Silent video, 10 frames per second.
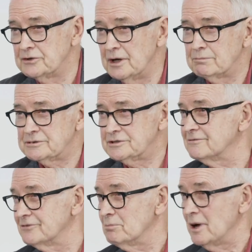depths
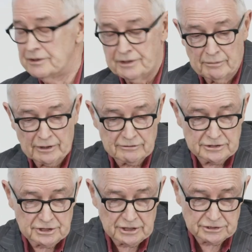of the pandemic
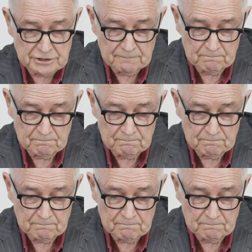recession.